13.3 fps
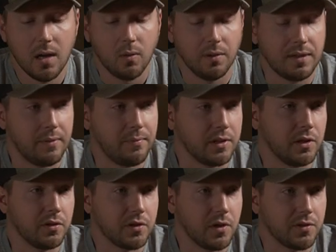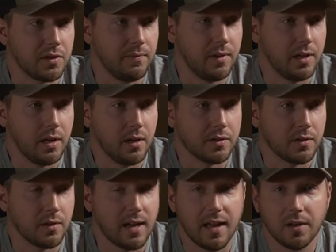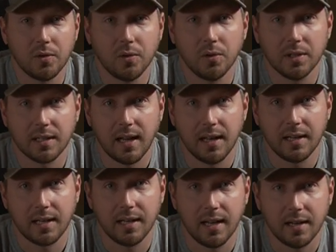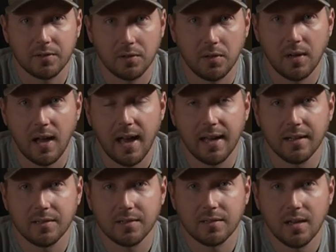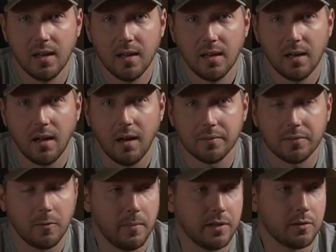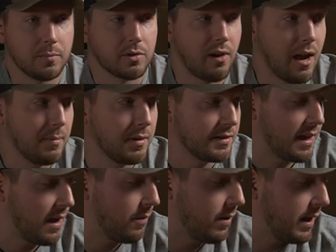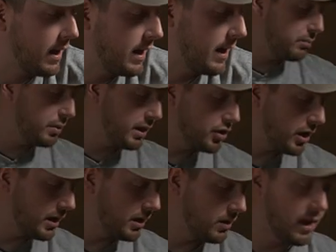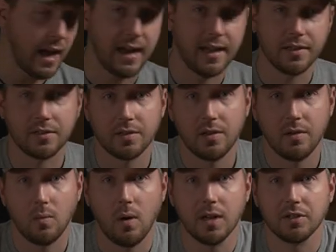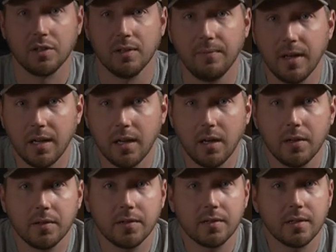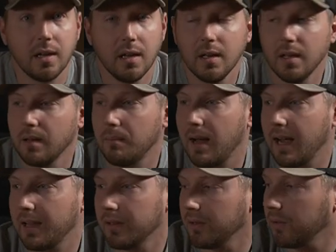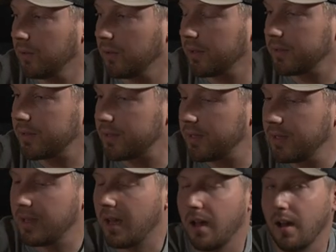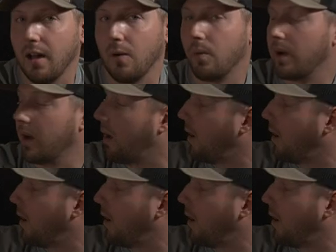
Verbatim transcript: we'll definitely use those in a video. So kind of cool to kind of connect with you guys, some of my subscribers that way. Appreciate you guys watching the videos, buying the lures. We're